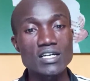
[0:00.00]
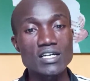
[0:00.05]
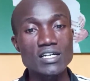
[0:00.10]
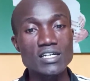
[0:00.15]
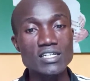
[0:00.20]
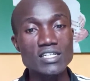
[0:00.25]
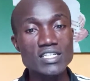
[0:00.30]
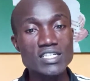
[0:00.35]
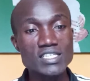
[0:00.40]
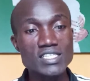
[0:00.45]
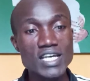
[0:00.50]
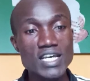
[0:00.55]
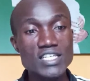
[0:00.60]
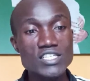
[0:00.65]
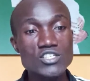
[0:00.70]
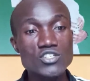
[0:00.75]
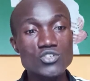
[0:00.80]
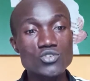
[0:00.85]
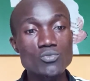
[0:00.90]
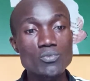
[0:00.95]

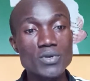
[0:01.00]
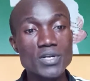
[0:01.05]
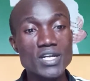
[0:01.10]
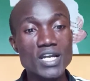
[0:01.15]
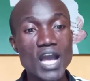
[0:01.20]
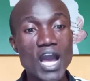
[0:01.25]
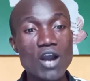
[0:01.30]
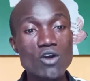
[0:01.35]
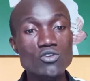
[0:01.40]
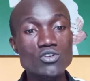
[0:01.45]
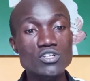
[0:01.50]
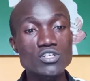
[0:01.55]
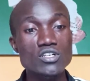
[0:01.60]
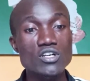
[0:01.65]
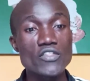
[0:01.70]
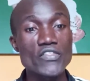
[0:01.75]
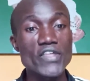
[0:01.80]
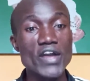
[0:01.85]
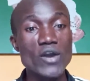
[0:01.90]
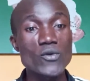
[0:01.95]
criticized to bring out
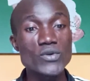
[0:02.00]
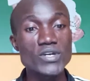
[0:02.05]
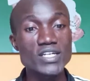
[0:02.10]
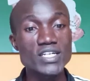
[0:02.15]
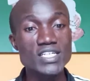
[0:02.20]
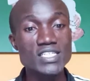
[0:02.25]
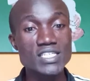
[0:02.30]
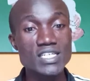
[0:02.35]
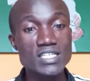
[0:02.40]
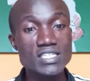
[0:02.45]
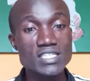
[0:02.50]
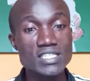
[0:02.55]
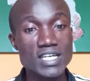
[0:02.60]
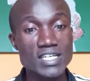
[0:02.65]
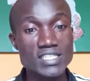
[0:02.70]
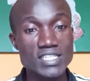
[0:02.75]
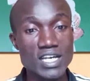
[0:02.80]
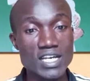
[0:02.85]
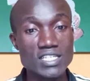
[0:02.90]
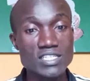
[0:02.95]
their weaknesses
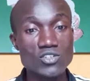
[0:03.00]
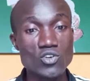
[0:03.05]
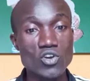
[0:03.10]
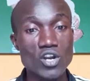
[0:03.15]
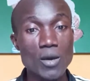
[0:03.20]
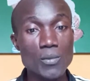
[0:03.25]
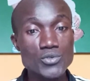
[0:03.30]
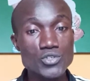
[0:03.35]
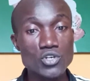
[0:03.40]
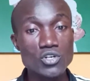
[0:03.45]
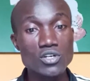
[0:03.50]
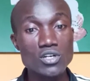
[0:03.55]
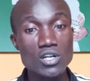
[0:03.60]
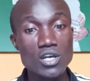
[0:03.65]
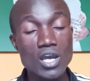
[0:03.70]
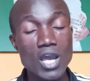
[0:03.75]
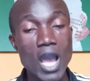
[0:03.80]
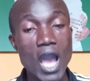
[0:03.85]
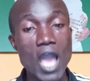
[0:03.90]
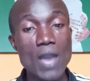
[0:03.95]
such as corruption,
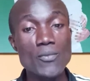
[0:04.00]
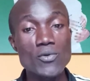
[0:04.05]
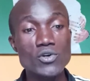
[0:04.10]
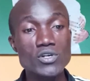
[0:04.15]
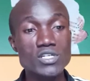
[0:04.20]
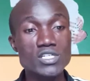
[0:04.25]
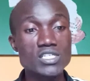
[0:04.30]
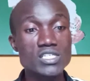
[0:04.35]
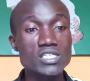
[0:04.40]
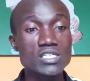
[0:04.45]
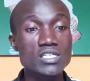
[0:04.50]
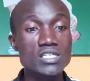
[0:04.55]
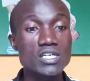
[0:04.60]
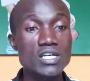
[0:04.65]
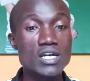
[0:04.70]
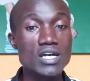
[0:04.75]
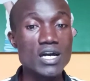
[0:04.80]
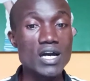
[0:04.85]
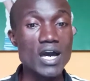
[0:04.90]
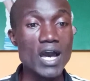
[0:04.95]
hypocrisy,
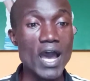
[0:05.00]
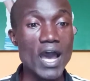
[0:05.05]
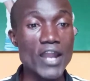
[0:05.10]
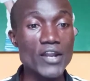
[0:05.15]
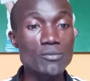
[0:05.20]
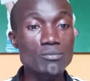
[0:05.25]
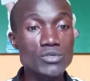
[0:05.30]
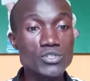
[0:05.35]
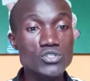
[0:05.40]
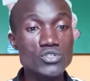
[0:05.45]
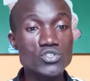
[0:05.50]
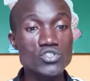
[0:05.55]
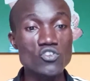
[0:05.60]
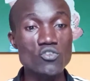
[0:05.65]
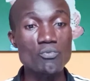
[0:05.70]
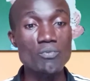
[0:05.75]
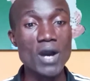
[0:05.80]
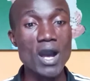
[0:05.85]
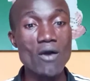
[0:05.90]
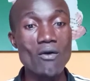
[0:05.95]
and misuse
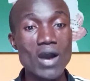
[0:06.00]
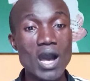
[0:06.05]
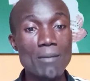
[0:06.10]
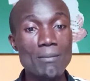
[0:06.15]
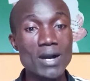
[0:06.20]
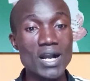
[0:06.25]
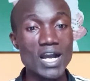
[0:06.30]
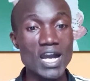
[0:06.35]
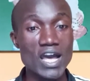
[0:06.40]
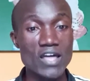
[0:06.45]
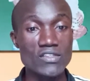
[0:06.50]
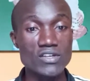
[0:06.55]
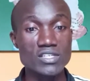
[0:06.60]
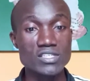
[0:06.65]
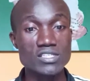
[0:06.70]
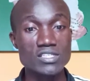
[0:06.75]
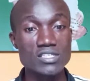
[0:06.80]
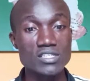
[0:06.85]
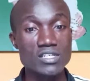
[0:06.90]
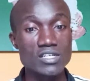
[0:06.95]
of power, among
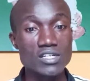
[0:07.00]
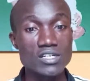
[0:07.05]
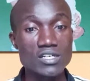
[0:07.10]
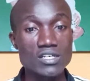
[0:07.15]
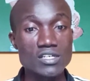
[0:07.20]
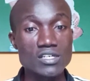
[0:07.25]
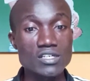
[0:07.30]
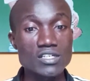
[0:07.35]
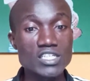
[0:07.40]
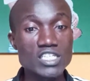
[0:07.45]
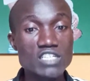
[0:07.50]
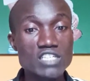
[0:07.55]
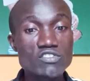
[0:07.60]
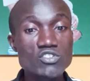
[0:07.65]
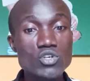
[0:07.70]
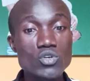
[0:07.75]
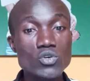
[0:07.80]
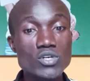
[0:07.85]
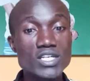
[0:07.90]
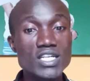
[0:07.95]
others.
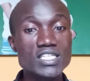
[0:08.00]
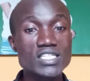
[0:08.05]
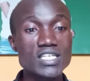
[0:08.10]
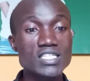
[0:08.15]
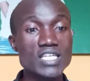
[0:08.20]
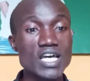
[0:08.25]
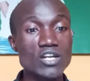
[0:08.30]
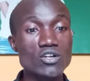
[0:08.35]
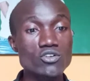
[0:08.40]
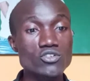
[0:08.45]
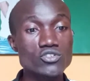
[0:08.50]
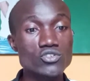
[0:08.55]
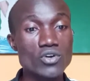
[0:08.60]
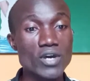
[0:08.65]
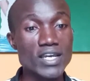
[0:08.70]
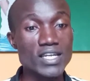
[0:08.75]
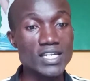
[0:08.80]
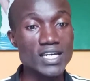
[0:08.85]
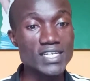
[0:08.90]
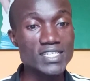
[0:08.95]
Individual weaknesses are also
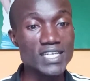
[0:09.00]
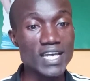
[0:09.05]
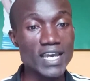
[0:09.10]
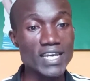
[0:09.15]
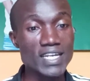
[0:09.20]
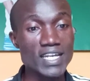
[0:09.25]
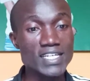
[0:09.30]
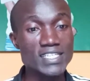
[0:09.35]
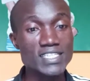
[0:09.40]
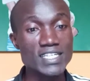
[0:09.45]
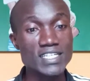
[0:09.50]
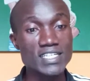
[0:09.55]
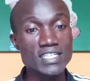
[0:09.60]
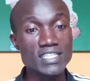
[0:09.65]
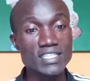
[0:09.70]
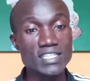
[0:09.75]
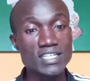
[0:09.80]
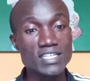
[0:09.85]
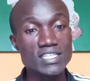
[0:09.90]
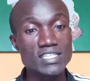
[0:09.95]
highlighted
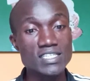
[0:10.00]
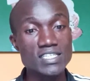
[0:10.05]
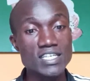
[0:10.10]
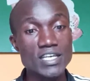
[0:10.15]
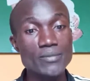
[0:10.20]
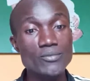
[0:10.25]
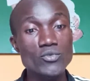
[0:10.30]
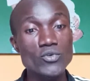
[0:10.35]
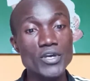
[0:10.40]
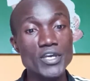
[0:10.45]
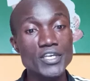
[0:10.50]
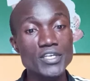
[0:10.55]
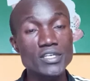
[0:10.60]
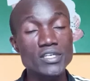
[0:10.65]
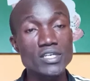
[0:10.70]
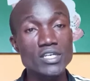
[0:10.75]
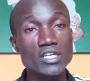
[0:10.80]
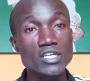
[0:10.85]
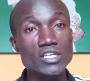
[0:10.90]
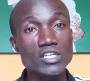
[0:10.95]
in the same way
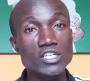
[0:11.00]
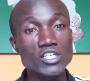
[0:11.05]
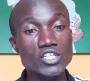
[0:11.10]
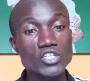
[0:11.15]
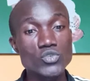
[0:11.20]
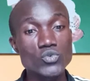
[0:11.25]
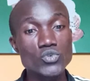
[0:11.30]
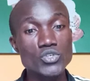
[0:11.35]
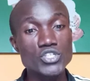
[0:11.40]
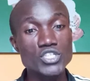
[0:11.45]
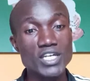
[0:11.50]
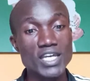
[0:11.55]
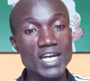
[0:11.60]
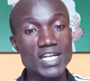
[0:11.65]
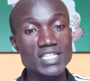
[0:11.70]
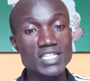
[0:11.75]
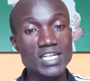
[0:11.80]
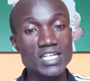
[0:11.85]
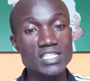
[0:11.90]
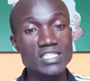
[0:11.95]
in which
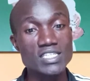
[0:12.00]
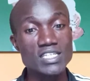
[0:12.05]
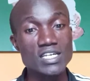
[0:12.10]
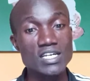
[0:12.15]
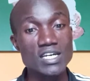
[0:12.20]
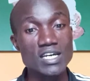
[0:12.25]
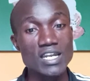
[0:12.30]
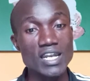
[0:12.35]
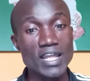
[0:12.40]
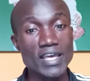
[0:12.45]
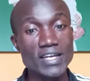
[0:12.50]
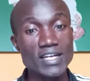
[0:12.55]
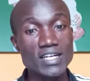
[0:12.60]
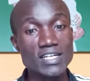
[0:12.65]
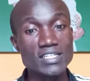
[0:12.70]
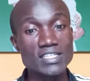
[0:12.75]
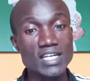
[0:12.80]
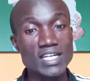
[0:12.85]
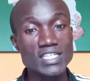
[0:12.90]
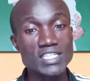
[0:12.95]
characters like
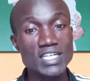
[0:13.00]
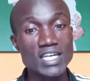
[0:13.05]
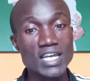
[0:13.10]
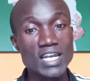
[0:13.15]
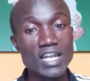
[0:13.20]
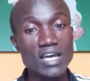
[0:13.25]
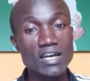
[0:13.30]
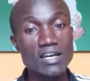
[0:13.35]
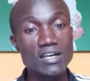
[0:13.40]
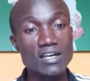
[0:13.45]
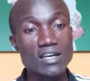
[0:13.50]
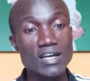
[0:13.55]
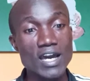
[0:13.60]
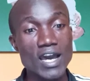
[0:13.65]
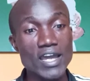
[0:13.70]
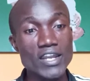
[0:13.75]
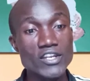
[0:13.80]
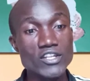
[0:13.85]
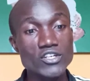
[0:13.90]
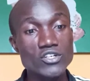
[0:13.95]
Natella,
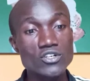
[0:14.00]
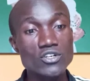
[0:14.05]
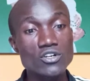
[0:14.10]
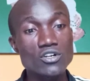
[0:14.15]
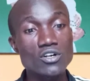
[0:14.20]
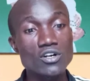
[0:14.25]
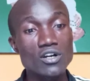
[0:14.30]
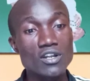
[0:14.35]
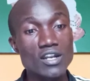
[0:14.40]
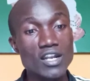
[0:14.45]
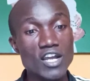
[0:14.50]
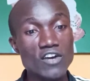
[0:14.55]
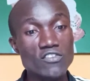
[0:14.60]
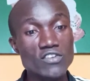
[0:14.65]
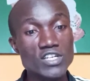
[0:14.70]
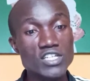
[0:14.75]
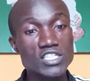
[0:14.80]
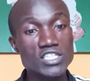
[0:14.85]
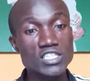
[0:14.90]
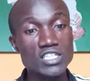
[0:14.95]
Aniko,
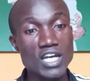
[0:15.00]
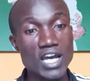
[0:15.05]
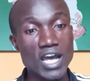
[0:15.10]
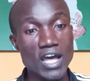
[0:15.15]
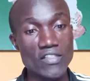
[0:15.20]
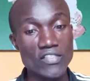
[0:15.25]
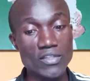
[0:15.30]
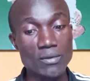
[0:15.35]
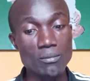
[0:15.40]
Lavrenti, and the